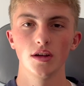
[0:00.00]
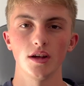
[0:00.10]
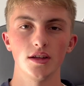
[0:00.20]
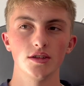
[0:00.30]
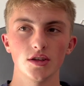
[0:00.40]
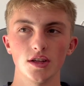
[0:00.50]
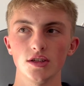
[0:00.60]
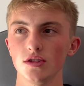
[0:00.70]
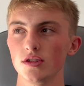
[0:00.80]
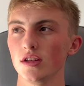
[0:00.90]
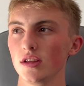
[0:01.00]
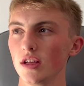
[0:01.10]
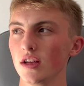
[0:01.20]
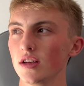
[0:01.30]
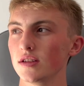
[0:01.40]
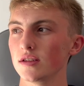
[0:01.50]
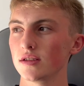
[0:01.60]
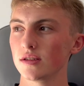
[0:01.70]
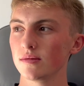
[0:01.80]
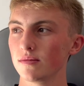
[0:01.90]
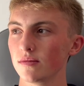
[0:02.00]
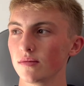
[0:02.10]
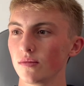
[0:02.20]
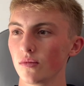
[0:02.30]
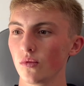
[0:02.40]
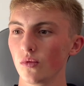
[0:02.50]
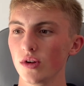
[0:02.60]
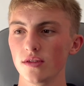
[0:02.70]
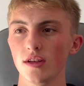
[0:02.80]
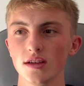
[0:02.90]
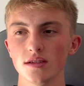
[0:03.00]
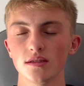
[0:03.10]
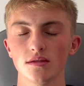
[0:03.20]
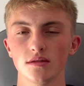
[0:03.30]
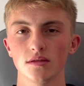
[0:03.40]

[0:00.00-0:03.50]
And so the interesting thing is with this,